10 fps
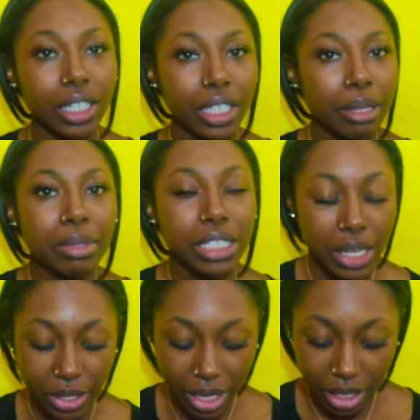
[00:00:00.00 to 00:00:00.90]
let me
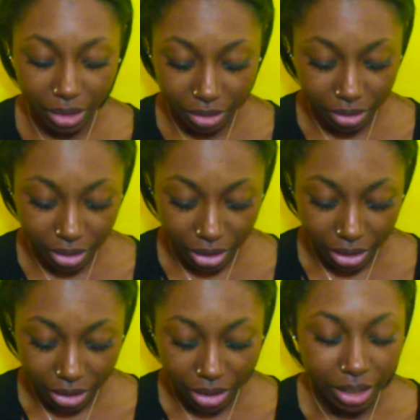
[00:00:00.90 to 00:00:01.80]
tell y'all,
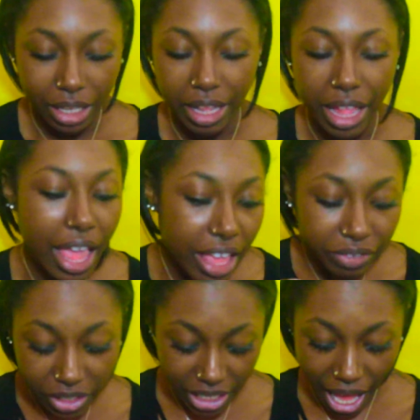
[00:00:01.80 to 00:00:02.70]

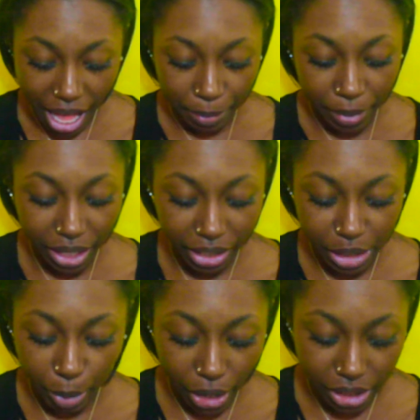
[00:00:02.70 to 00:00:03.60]
every time me and
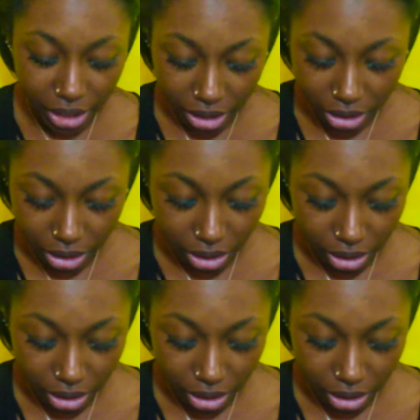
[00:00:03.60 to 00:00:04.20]
this person